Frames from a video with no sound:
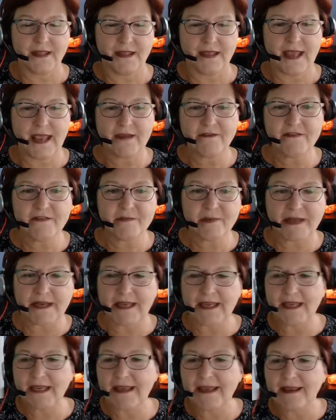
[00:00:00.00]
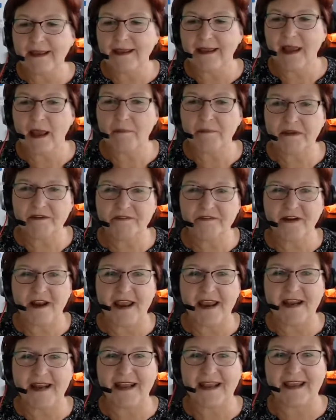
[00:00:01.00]
Hey, everybody. Happy
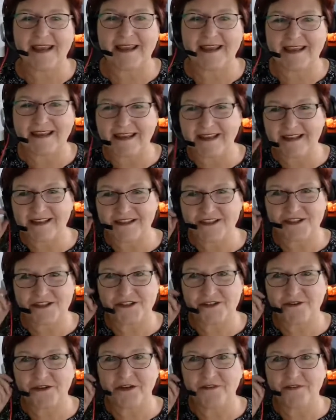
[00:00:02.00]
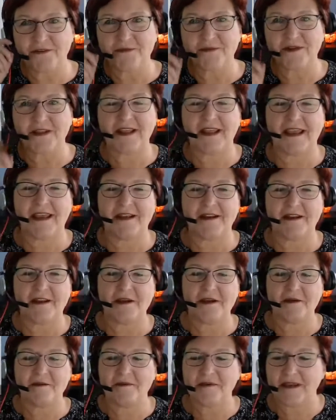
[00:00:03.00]
Friday. It's Judy from Client
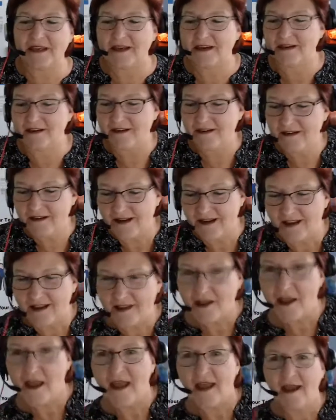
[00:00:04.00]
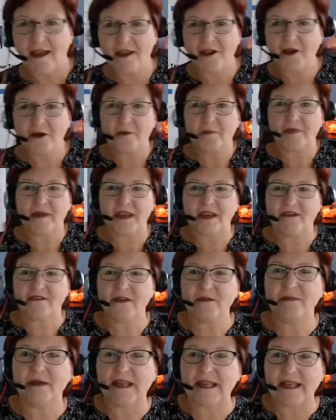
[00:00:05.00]
Hub here. I hope
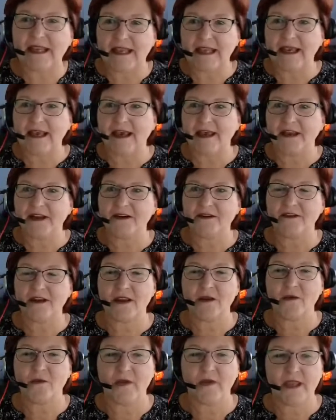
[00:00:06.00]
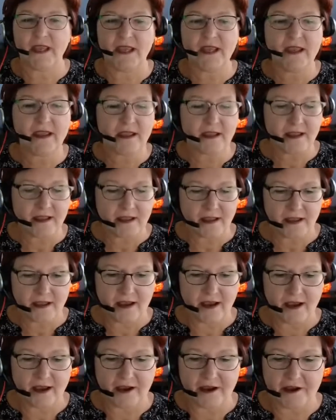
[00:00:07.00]
everybody had a great week.
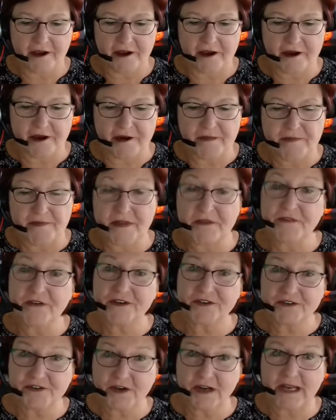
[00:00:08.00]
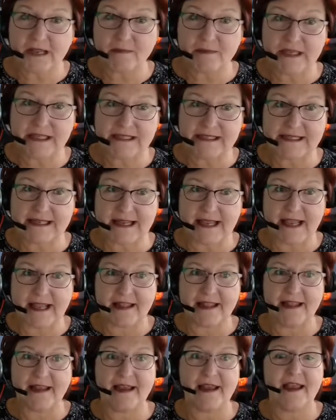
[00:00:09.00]
If you're joining me today
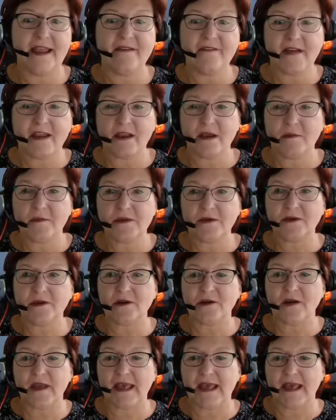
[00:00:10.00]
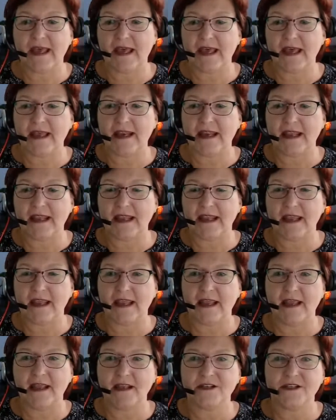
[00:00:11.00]
live, I hope you'll go ahead
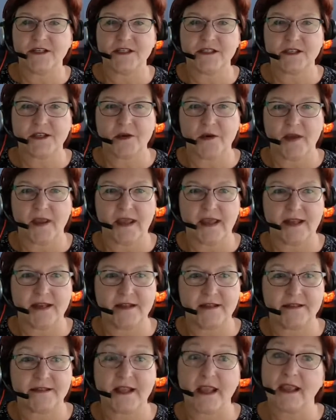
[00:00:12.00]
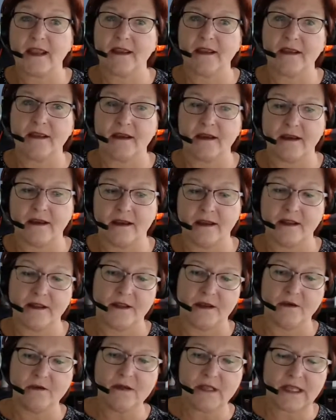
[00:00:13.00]
and say
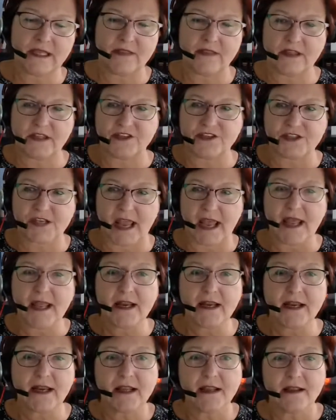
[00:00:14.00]
hello in the chat.